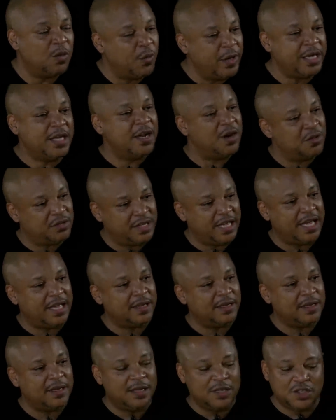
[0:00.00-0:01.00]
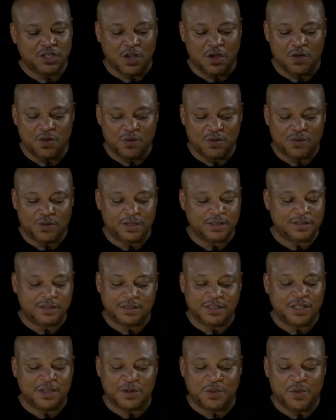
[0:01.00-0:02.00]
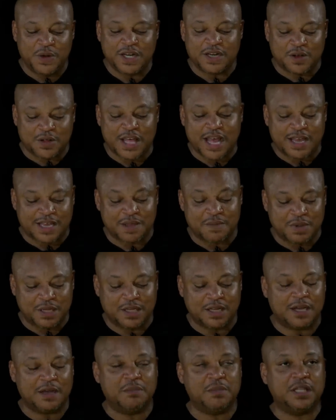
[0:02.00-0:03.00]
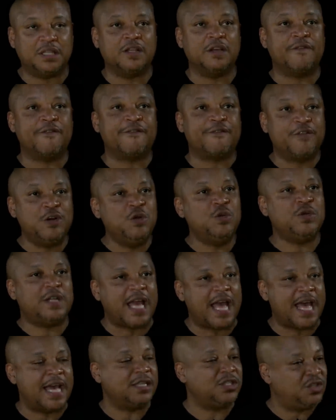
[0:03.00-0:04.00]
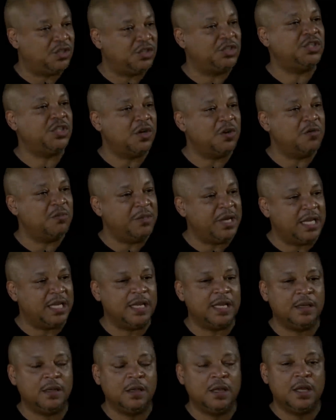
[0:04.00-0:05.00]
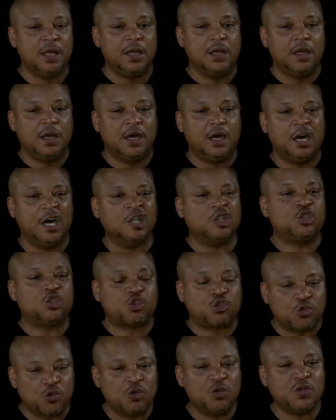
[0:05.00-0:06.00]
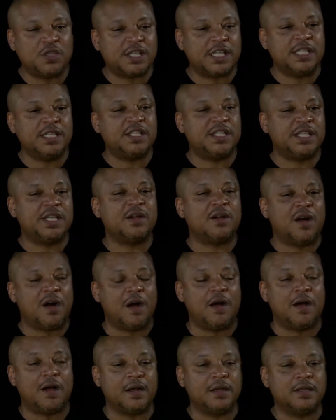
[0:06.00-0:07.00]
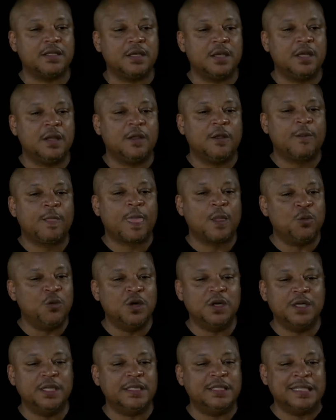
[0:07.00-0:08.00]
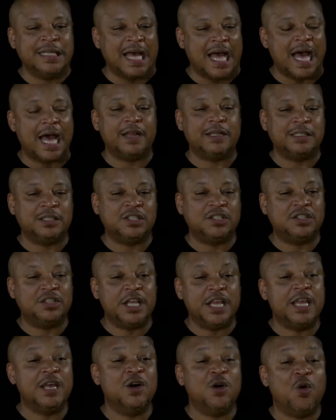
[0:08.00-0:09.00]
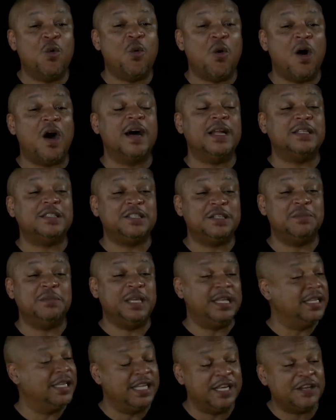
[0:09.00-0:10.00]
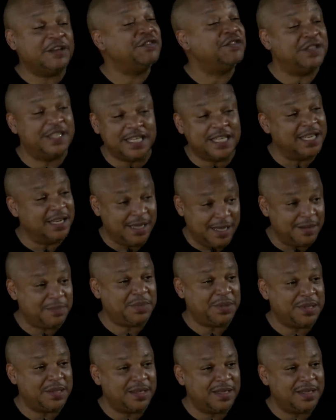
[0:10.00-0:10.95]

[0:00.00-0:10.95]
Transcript: we know that. Mm-hmm. So, you know, we know that can be done, but the fruit has to show, meaning a true, sincere heart would not still want to be lifted up